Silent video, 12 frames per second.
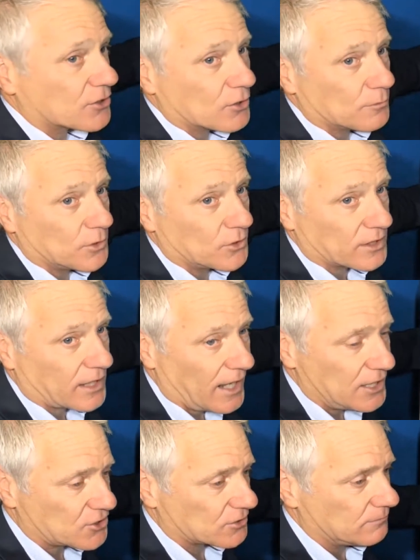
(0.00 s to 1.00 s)
to
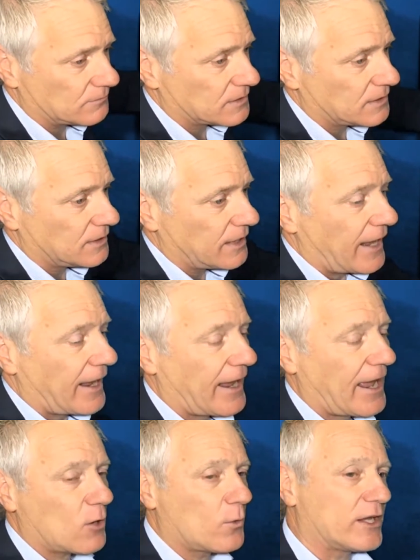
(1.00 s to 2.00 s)
communication,
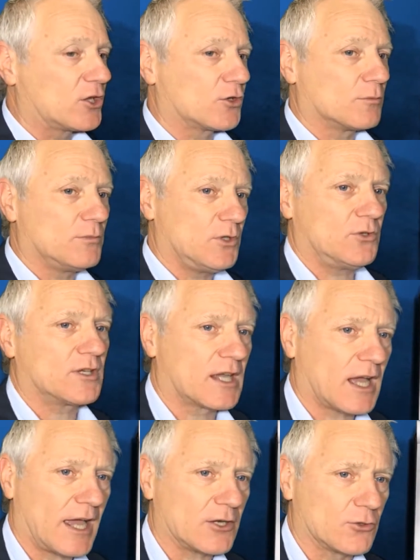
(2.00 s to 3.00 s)
how we
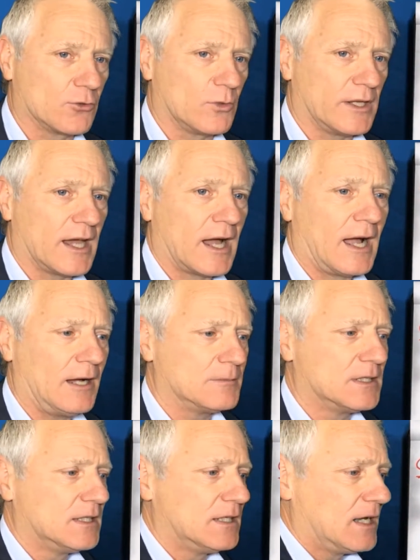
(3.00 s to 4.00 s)
communicate who we are
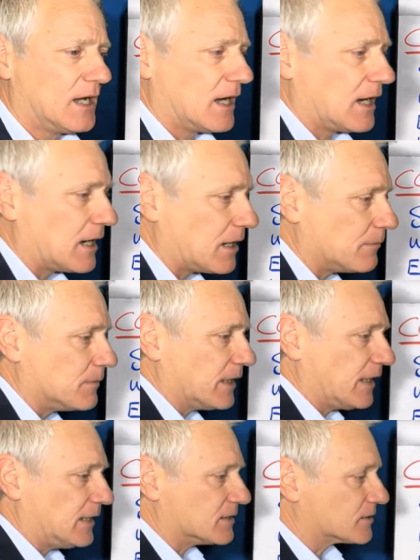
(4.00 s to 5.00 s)

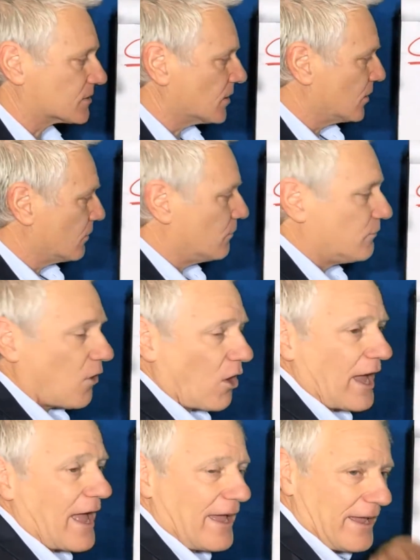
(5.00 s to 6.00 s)
is
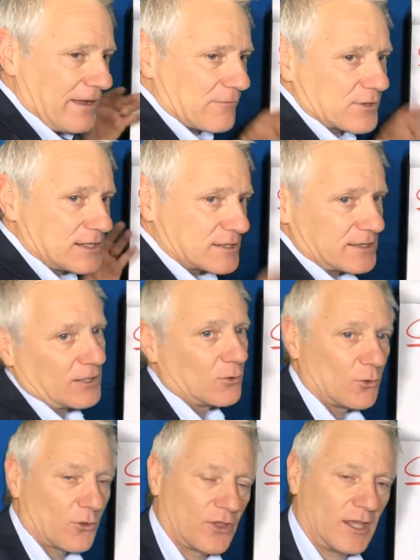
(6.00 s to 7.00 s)
via every
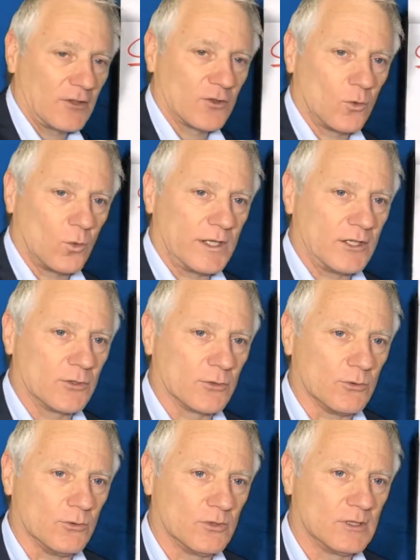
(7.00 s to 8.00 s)
single thing that we
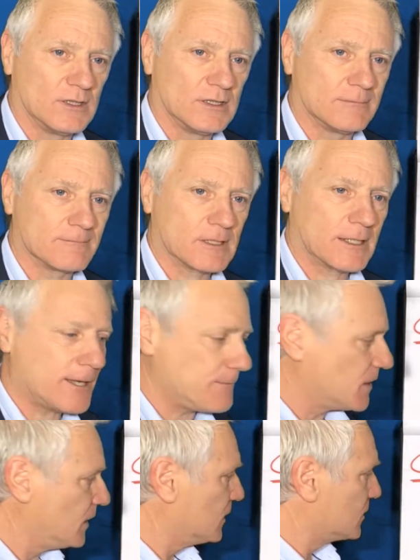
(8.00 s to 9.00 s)
do. Okay,
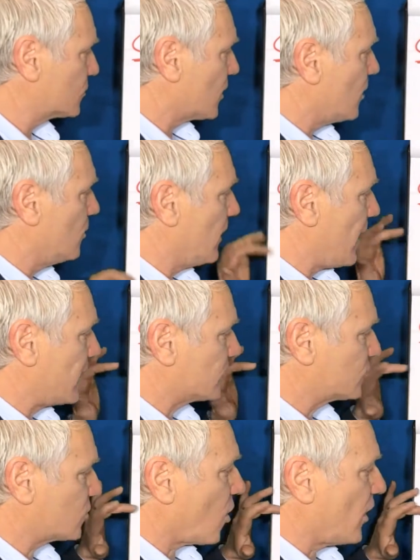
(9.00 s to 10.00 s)
so our
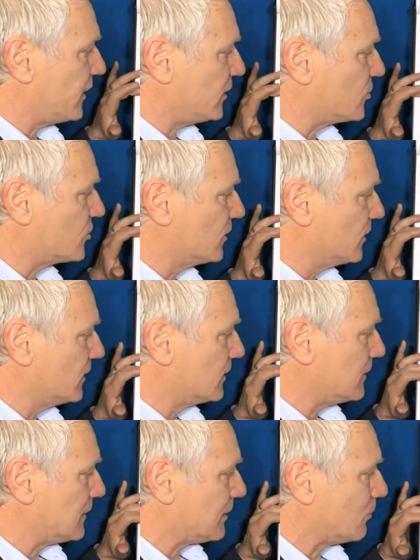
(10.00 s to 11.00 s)
signage,
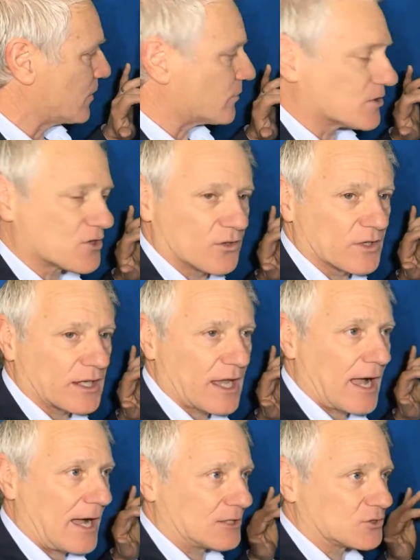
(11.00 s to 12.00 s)
whether it's on the
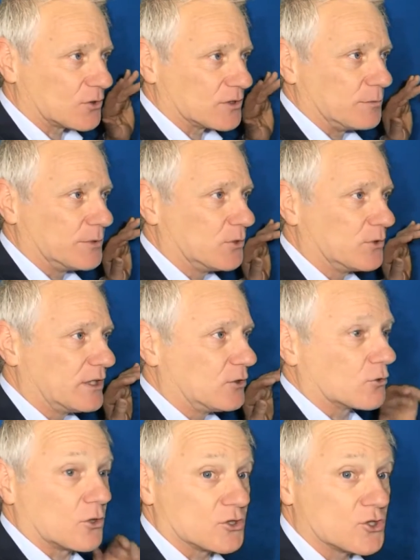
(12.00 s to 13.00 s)
cars or on the
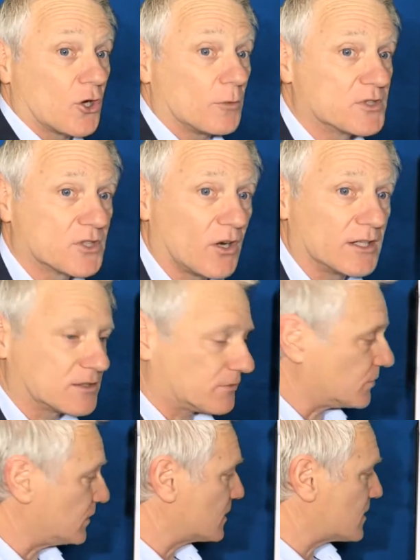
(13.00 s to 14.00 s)
building or on job sites,
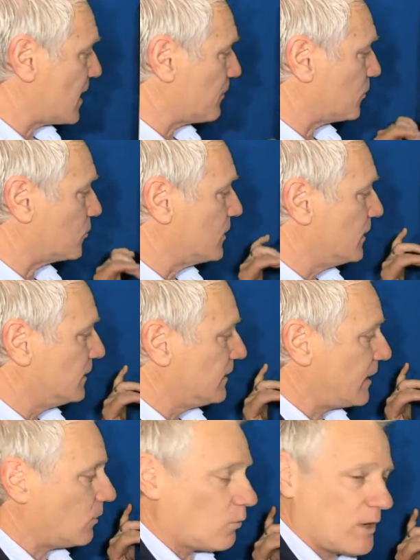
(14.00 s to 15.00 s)
for example,
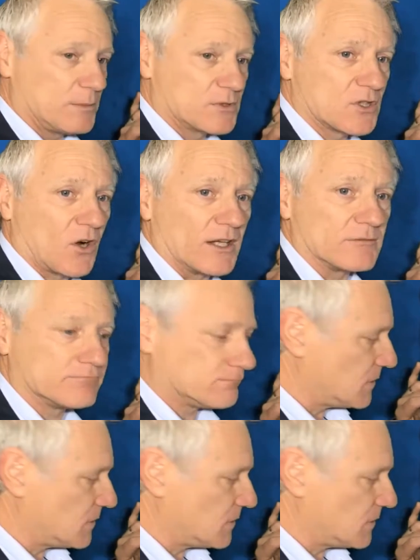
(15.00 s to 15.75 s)
our website,